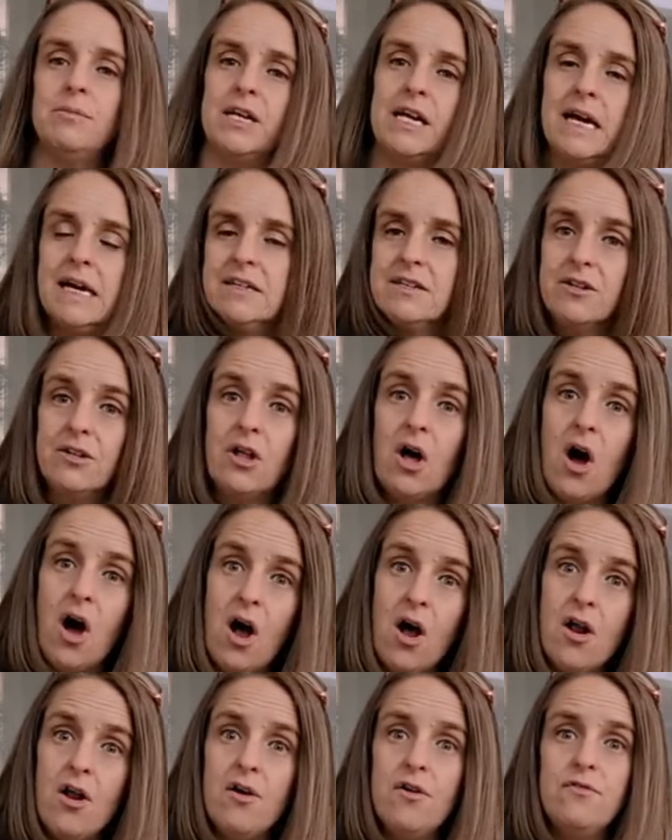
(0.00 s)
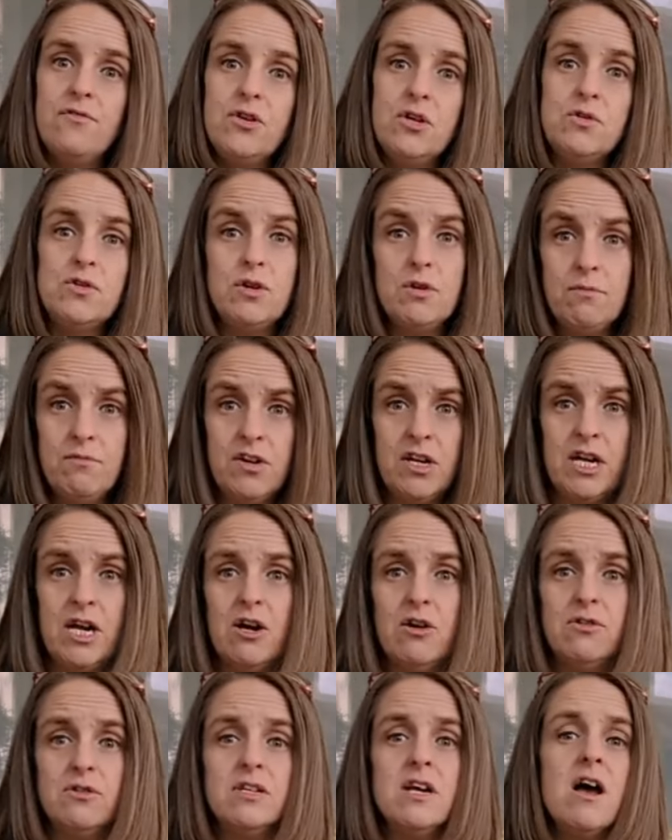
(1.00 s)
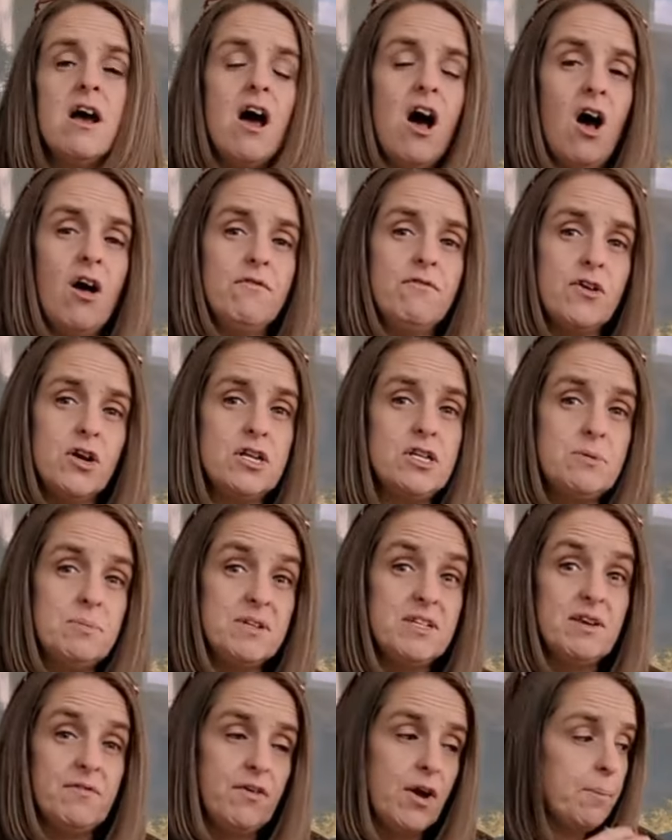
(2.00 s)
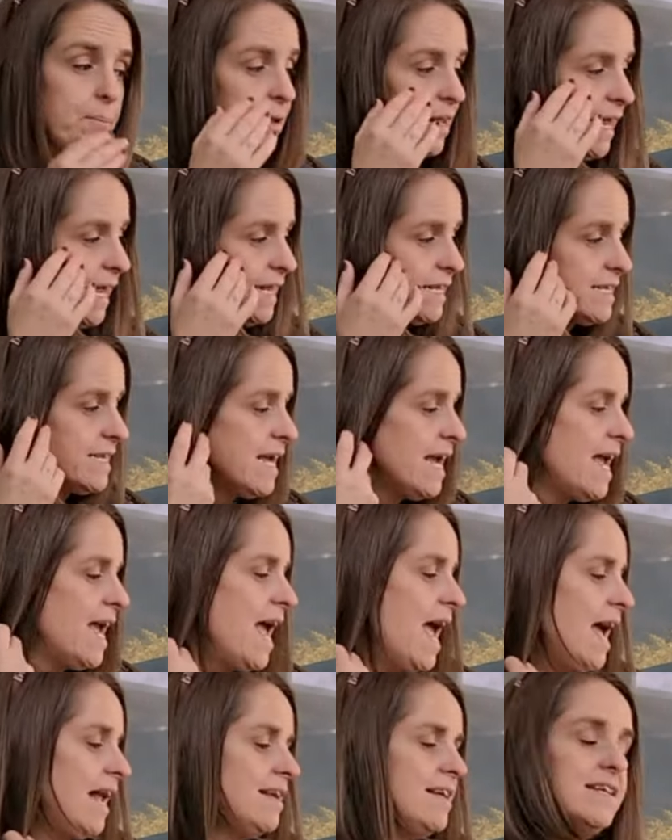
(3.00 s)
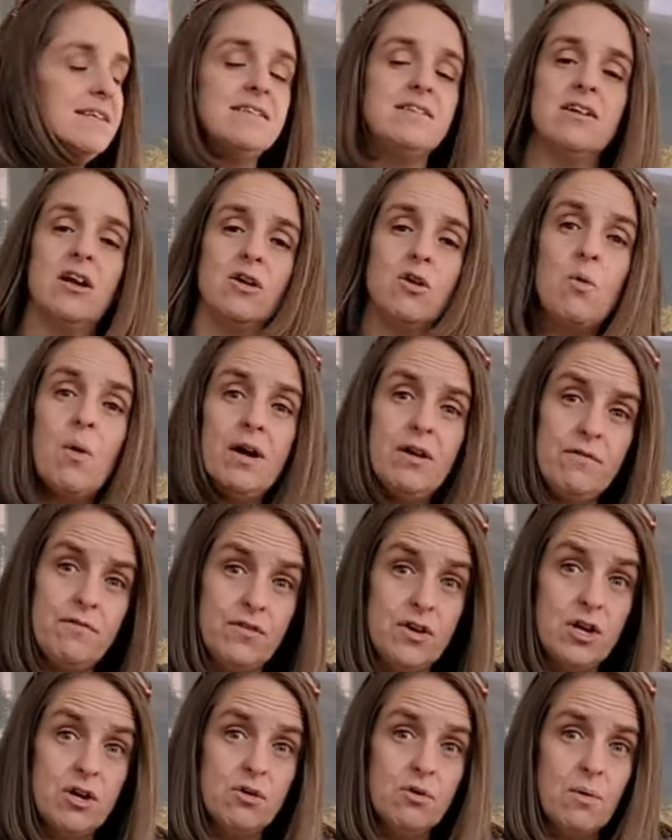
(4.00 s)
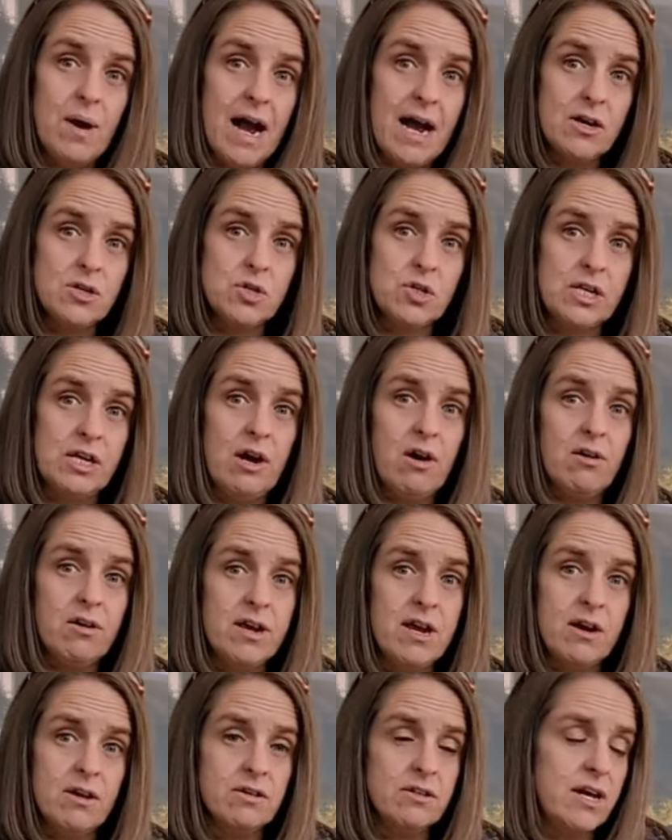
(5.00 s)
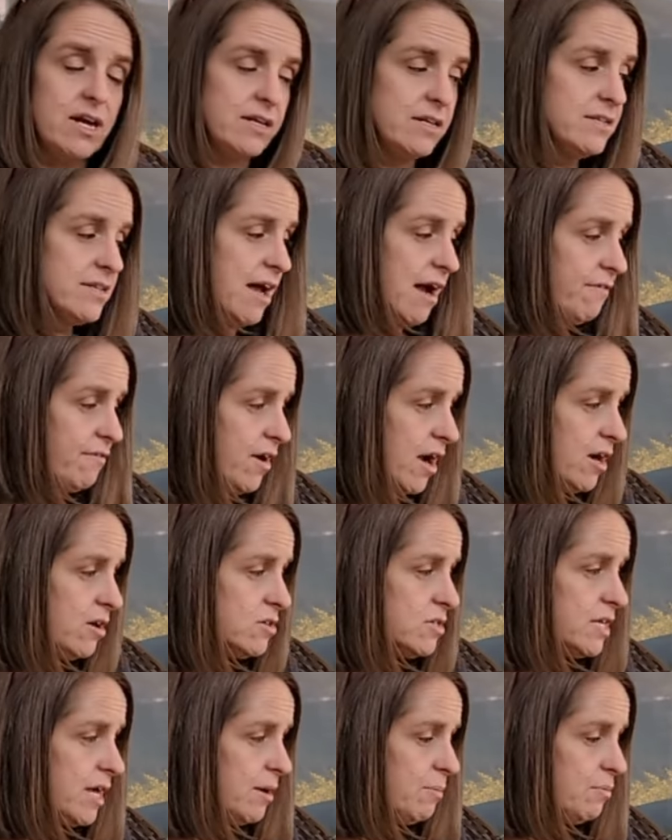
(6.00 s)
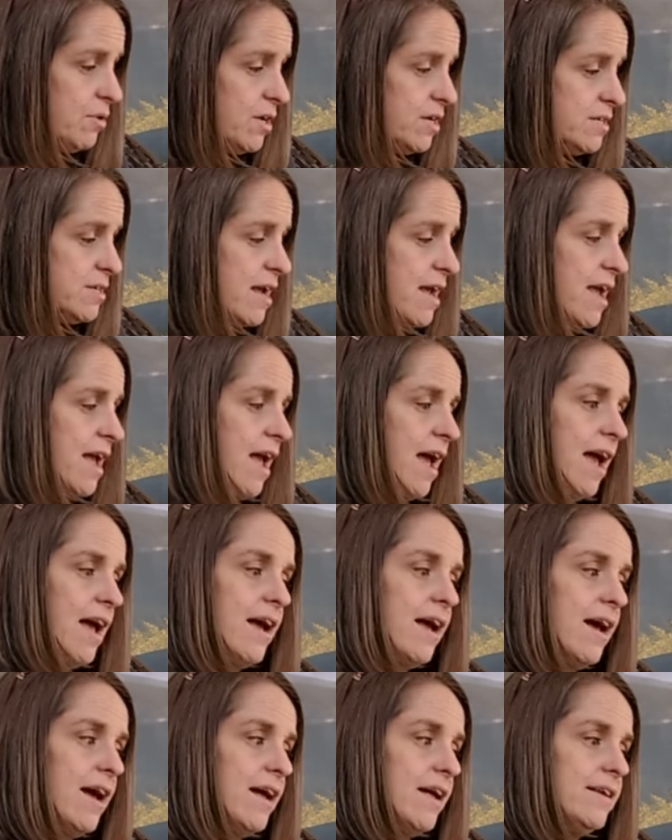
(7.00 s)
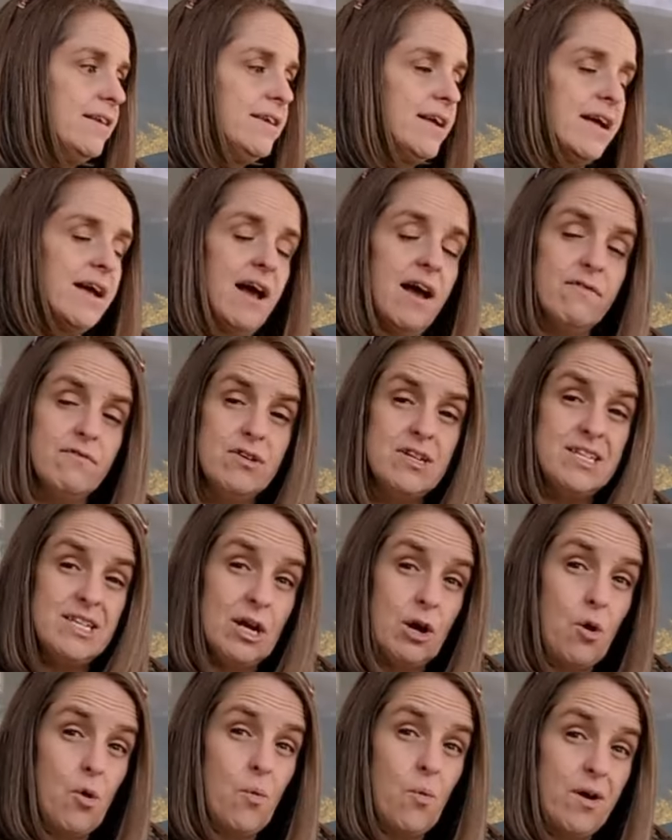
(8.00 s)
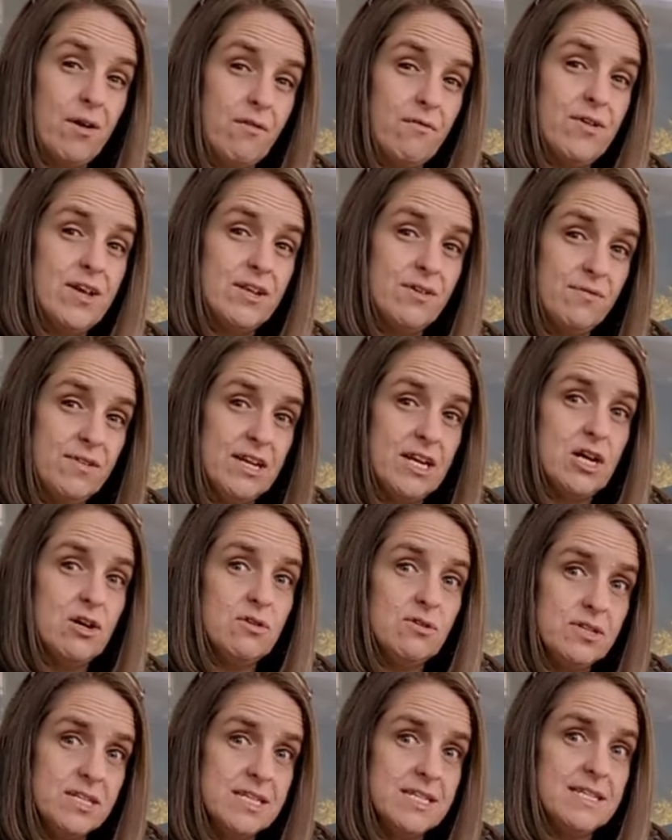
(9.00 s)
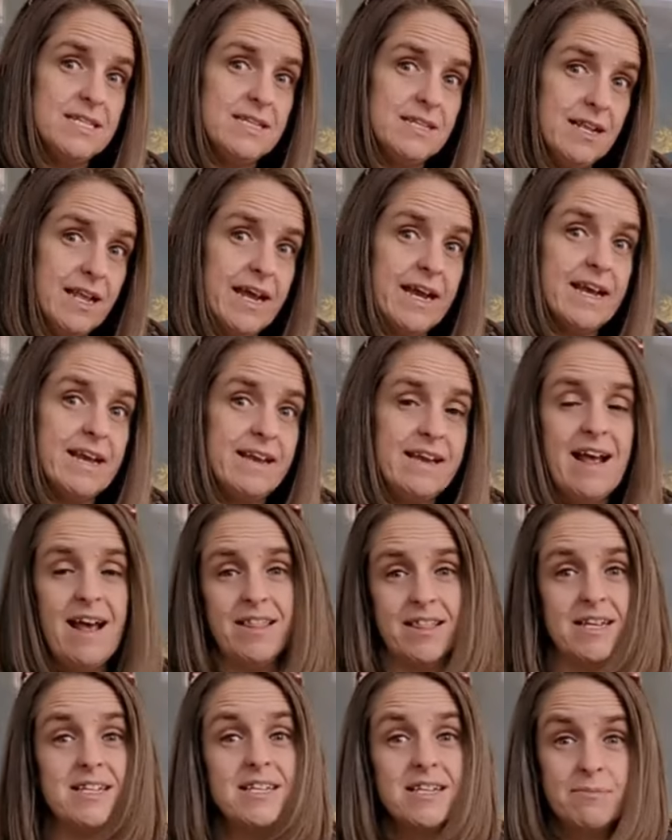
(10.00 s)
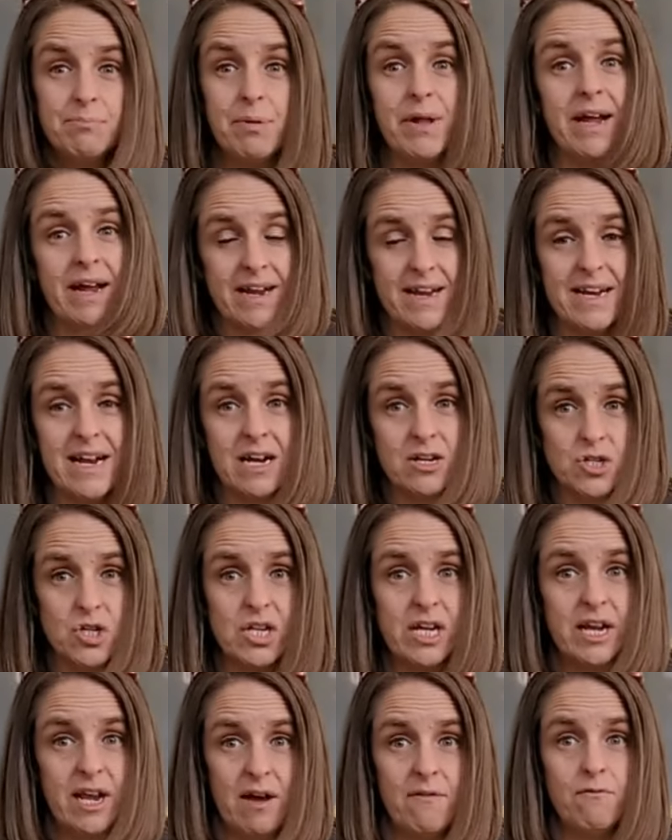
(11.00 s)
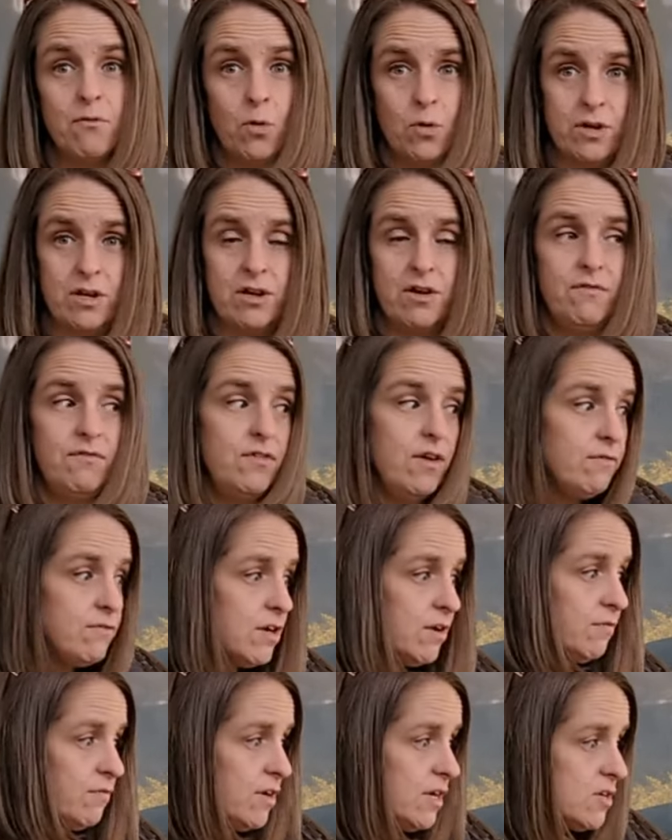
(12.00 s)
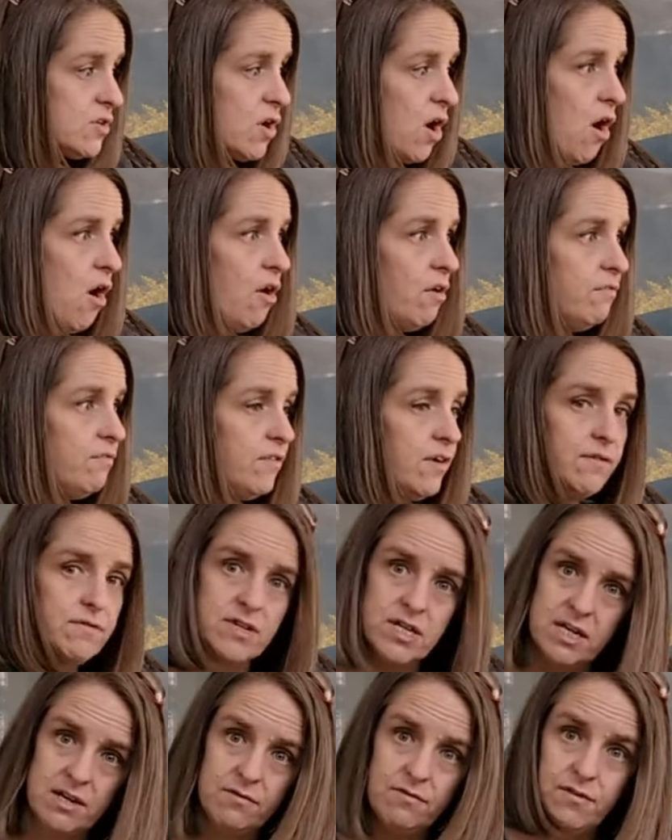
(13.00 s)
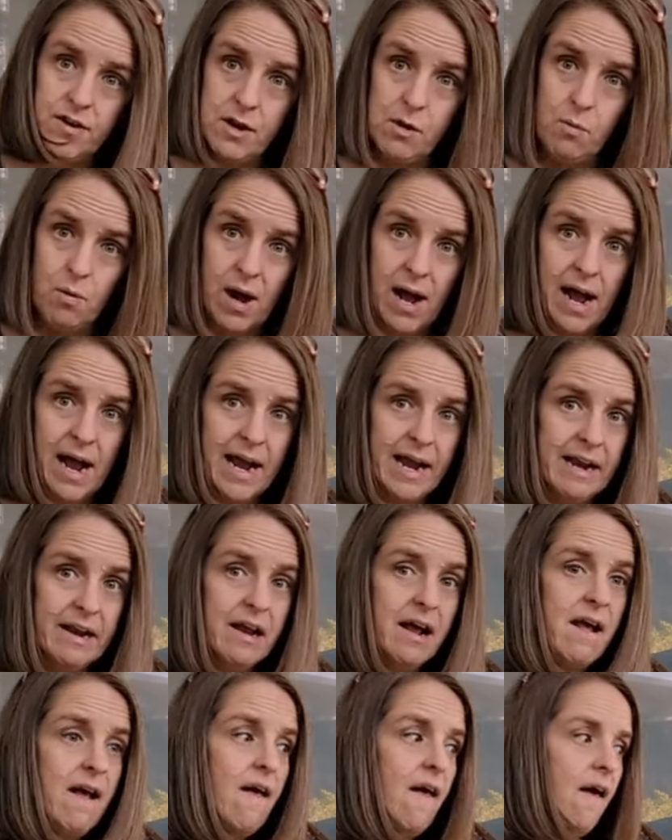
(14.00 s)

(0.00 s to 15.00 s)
He has a lot of YouTube videos on very specific plants, and he's done quite a few actually on Carolina Sapphire Cypress, and every single one of his videos is this plant can actually get 40 to 50 feet tall, 15 feet wide.